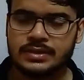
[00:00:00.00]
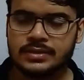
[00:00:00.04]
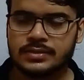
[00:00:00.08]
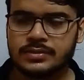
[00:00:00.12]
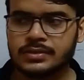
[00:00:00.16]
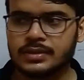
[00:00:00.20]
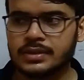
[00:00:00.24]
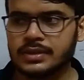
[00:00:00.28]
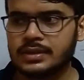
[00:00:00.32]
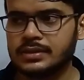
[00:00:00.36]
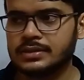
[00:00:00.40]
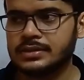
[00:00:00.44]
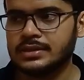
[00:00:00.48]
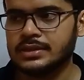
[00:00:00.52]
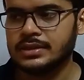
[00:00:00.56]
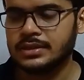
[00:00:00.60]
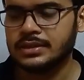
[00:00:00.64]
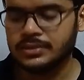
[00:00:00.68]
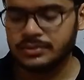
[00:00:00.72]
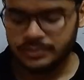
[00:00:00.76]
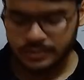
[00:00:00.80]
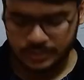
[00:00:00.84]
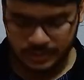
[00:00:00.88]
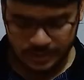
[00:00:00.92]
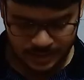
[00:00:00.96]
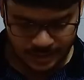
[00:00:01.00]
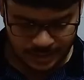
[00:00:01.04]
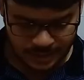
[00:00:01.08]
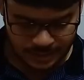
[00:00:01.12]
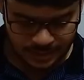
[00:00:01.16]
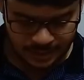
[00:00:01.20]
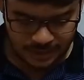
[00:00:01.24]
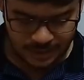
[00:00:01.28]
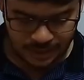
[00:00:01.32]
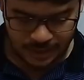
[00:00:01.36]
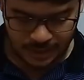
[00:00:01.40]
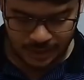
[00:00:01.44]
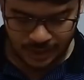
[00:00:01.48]
Okay, these two tests
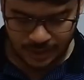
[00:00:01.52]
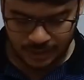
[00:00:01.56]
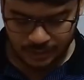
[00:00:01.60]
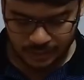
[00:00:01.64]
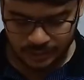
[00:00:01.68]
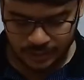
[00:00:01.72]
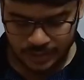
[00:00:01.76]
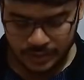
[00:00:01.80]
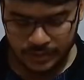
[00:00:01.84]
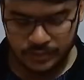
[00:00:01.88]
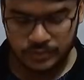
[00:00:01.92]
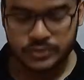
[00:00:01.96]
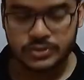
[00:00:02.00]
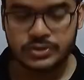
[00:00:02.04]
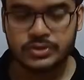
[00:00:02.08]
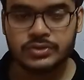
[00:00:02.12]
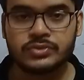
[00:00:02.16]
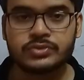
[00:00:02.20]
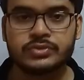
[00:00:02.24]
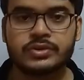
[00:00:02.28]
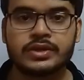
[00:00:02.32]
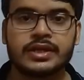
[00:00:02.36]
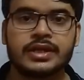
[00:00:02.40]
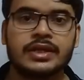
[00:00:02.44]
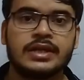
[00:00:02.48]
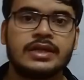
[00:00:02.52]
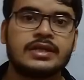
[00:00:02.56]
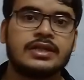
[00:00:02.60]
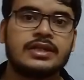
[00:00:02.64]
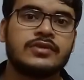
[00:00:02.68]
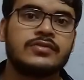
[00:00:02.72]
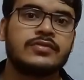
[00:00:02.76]
generally we use to get